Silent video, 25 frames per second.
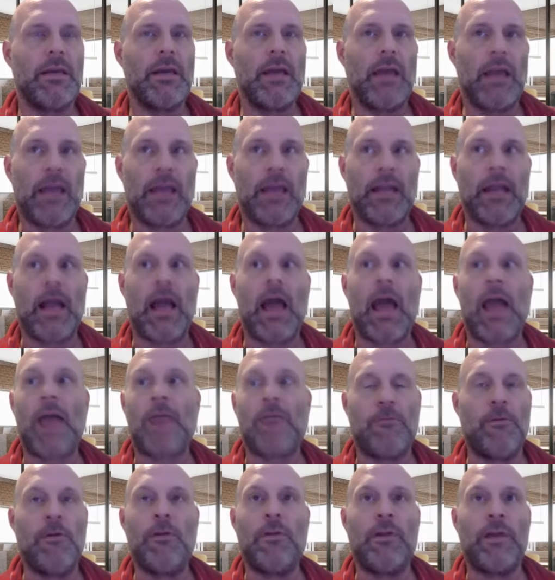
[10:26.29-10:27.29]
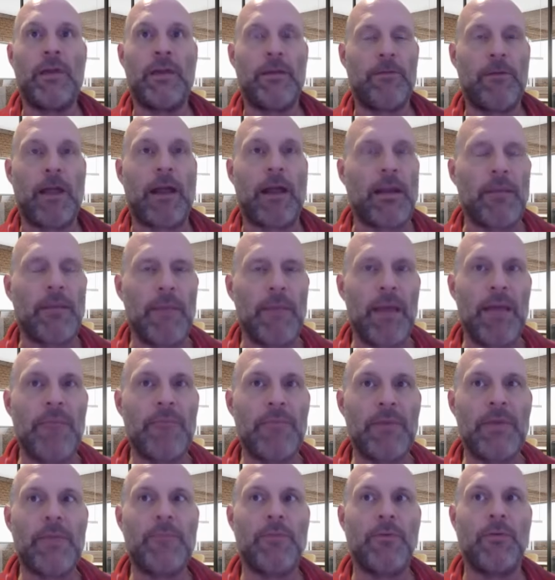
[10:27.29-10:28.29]
Yeah. And I really recommend
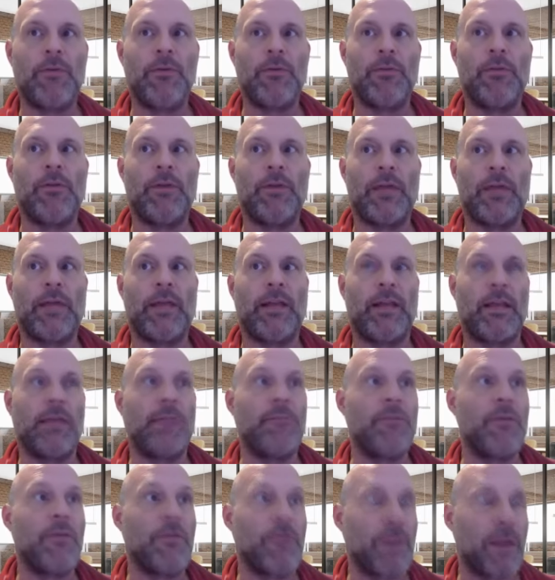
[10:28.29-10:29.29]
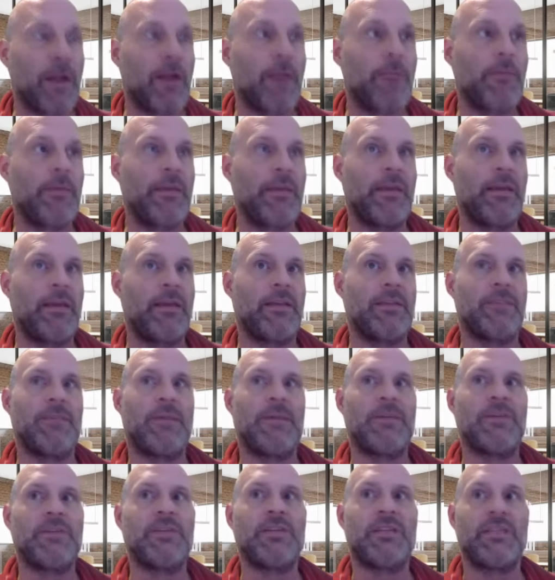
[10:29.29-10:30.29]
people look at hypnotherapy,
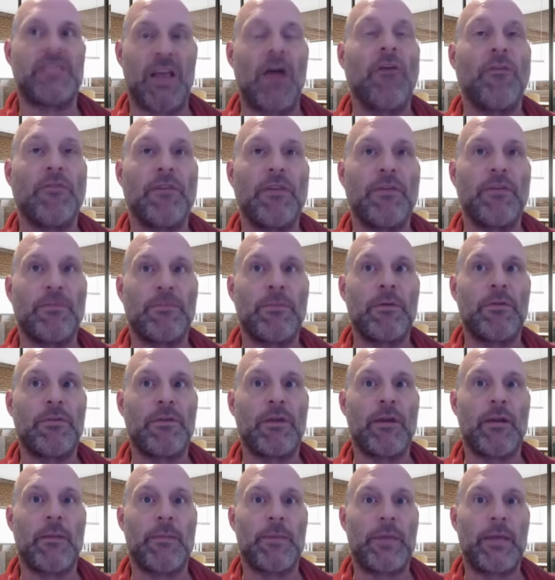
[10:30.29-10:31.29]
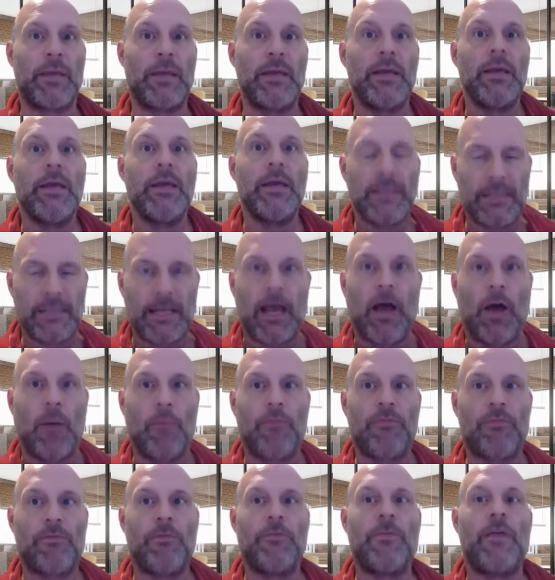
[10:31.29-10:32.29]
especially self hypnotherapy, to
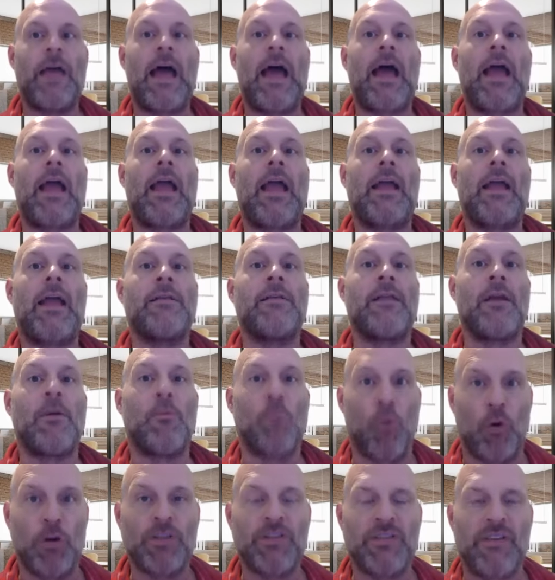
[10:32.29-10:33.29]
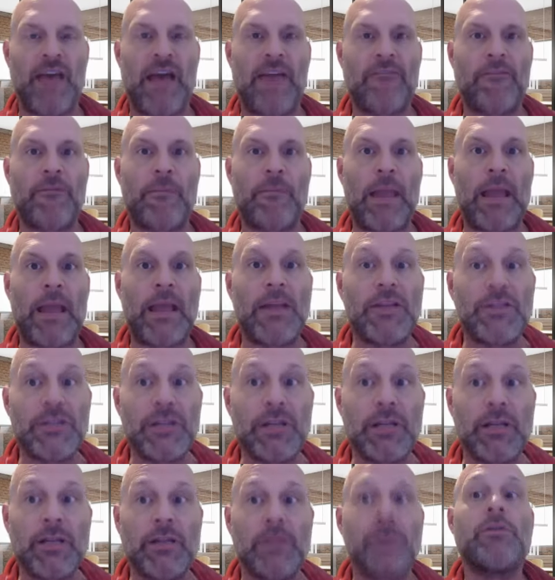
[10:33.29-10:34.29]
help through that. And words of
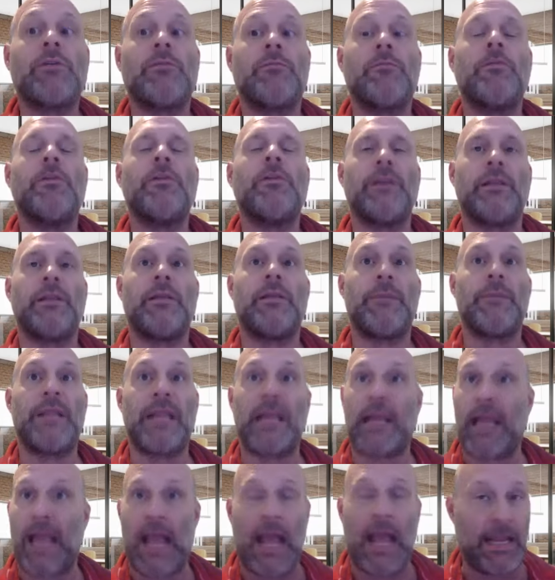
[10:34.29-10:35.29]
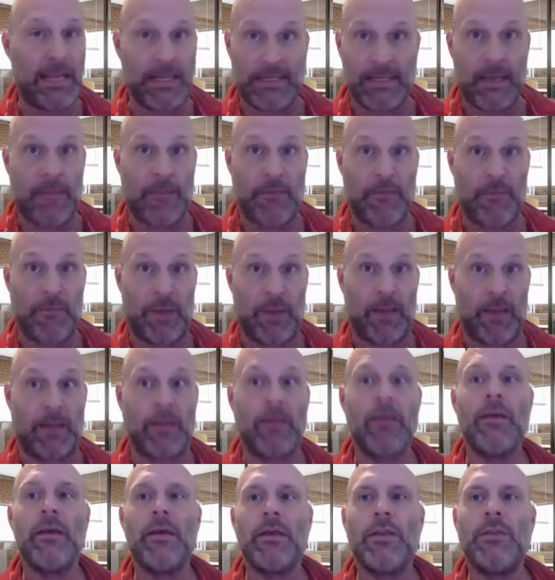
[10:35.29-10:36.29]
affirmation, you can really yeah. eliminate any type of pain,
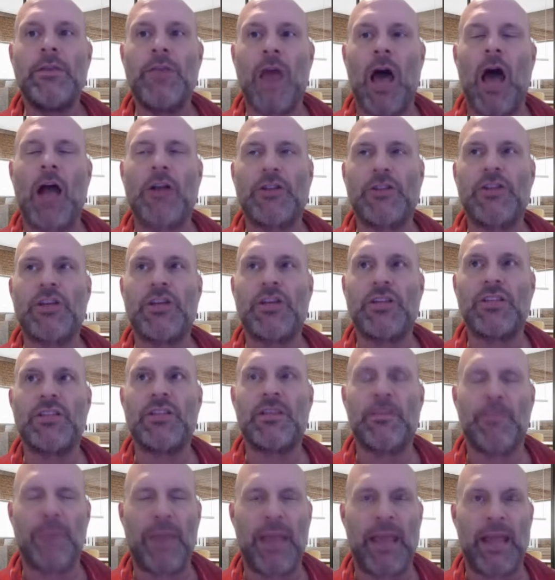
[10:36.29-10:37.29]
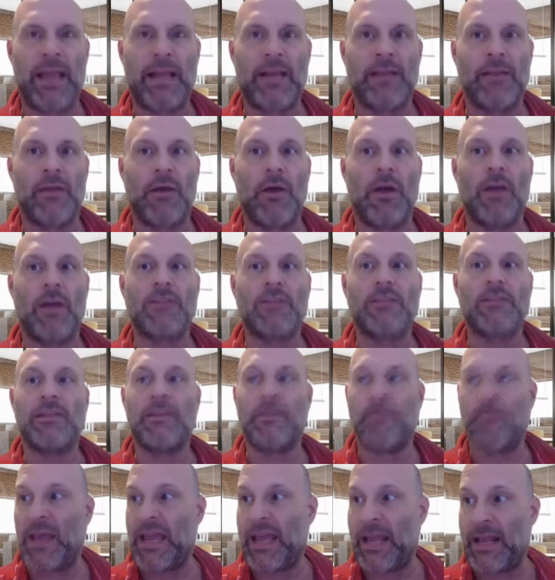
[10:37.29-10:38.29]
not just the pain and loss
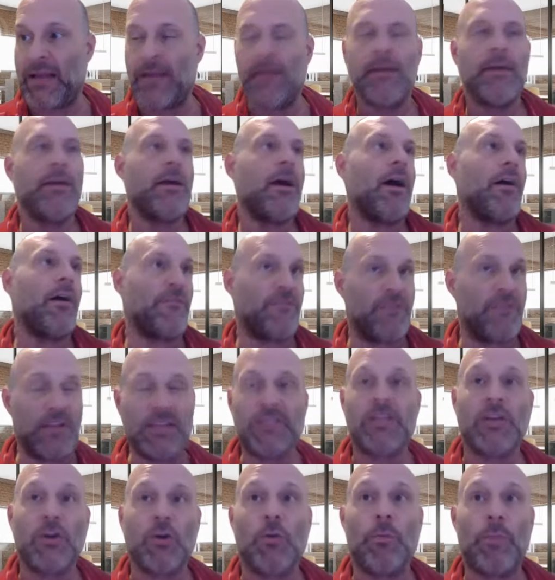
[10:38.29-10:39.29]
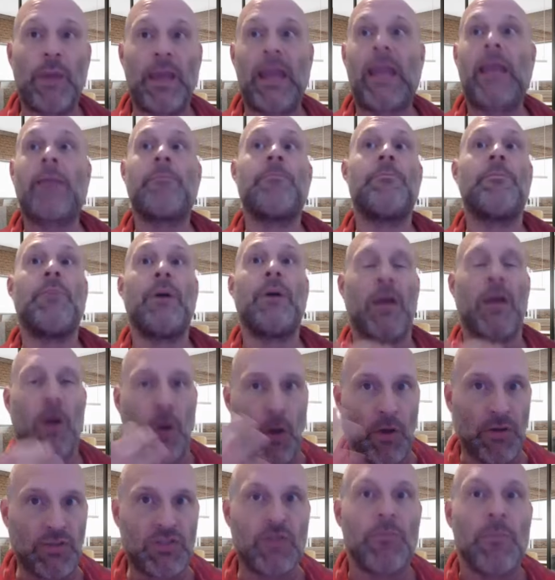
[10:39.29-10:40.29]
and pain of physical pain, but
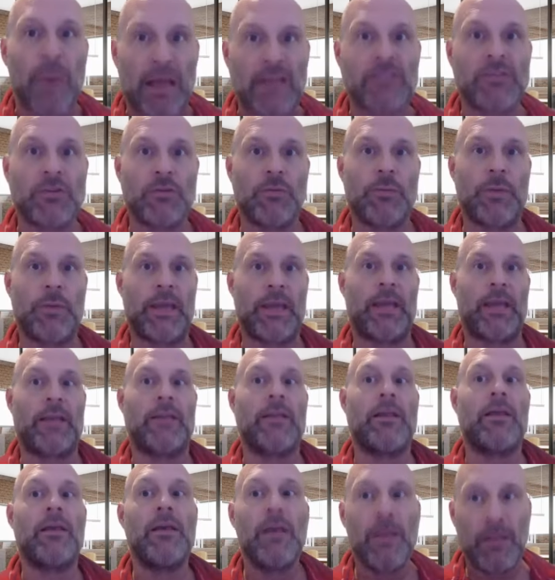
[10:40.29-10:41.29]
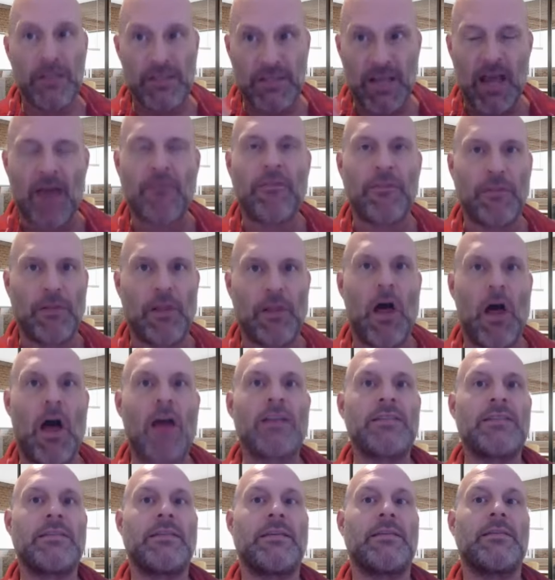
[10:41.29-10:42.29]
also mental pain, tough yes.
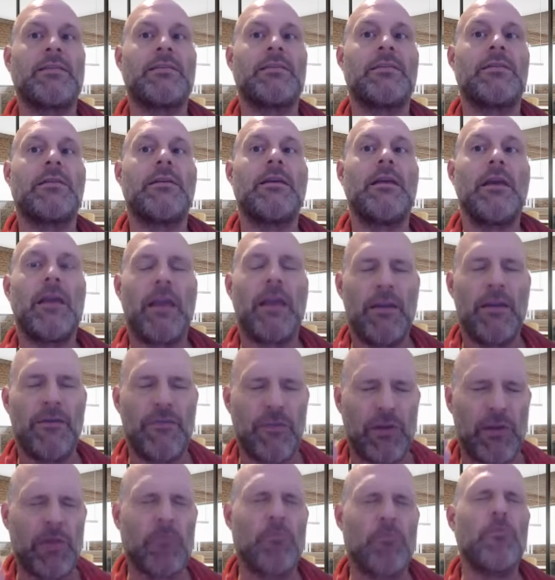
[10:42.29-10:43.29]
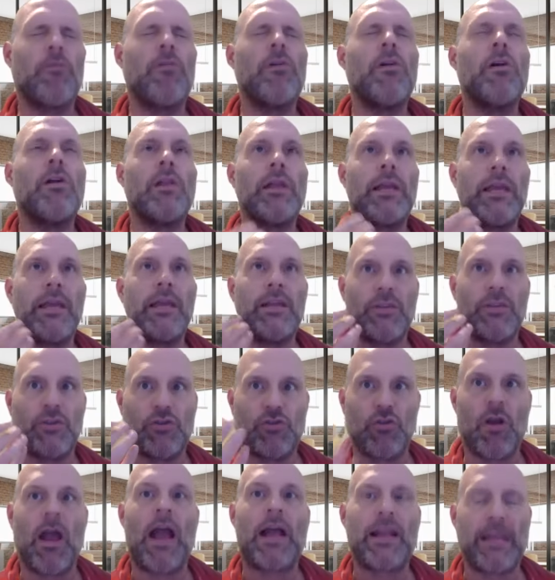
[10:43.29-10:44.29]
losses. If we can really
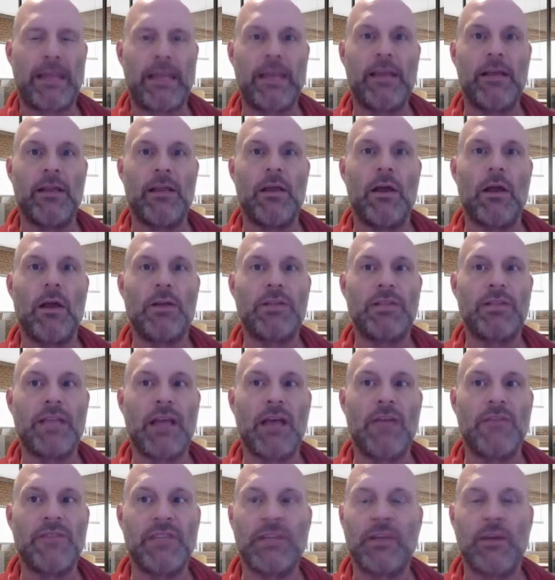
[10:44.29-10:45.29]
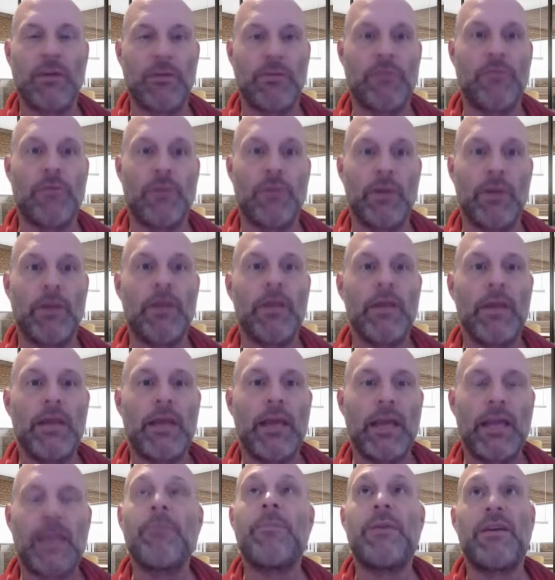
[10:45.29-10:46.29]
try to heal ourselves and go through it,
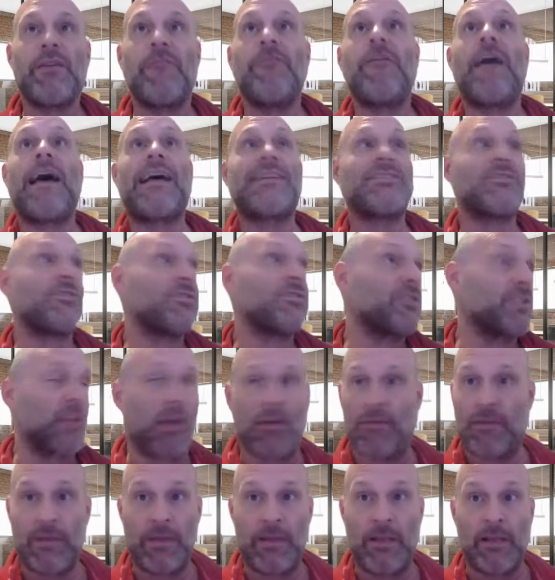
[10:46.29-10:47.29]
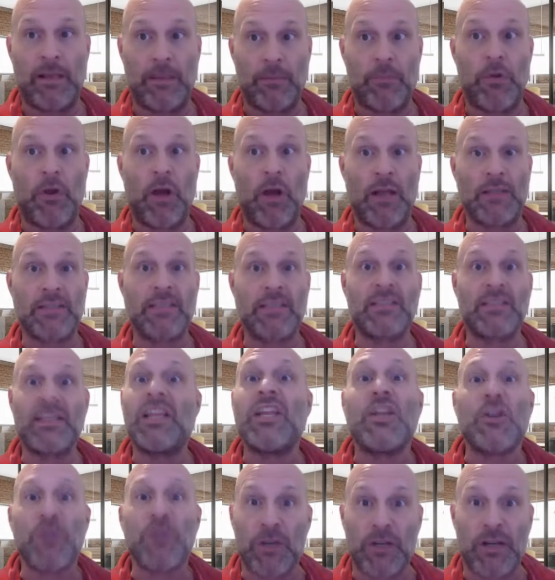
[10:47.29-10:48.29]
it could be a faster self healing process
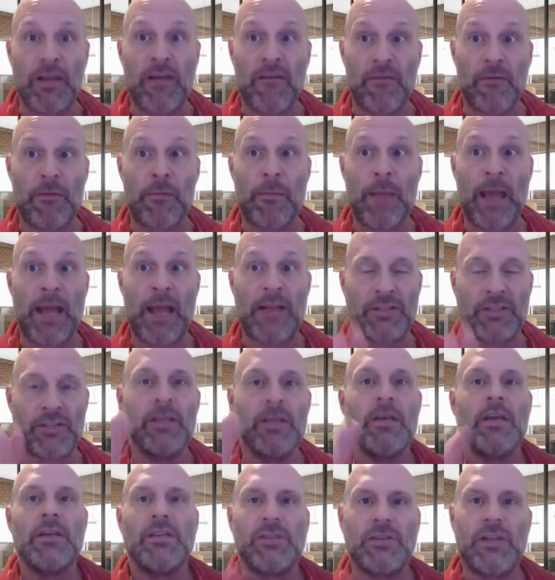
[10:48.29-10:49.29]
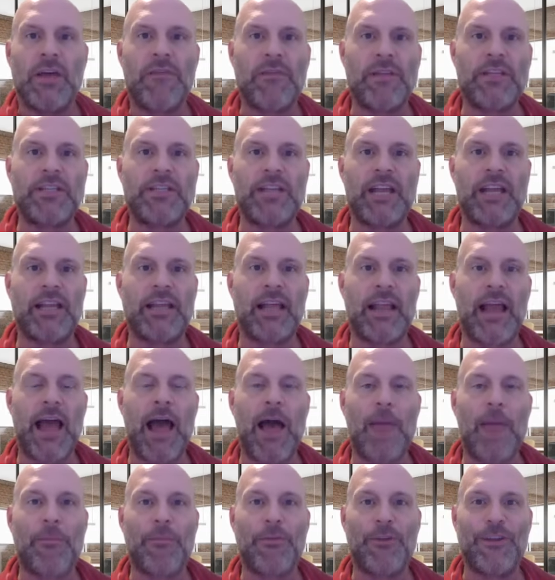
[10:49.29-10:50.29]
than you could ever imagine. So definitely check that
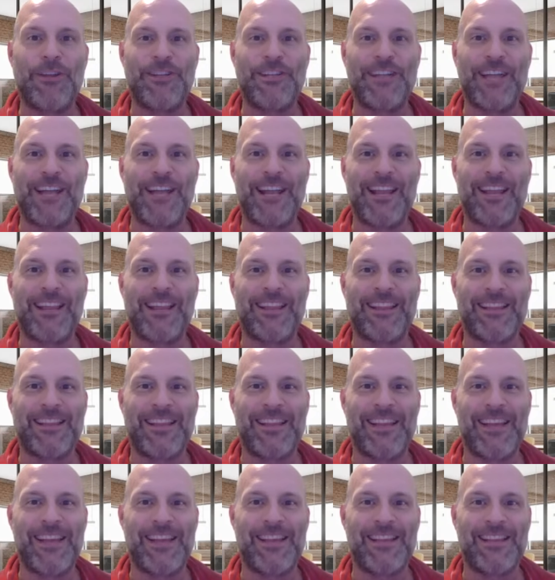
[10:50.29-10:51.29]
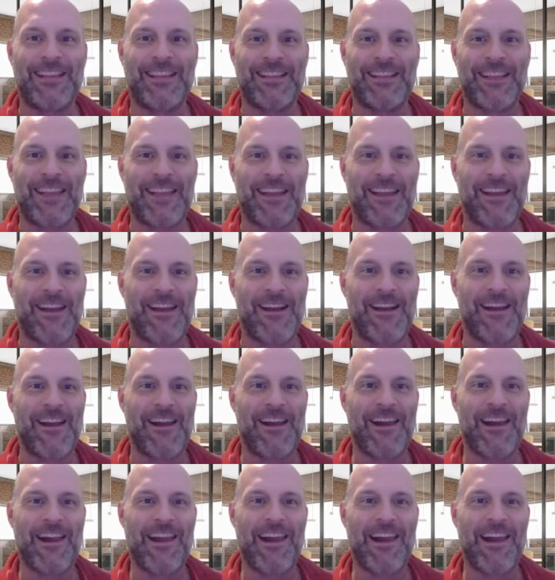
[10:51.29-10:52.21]
out. Appreciate it, Keith. Take care.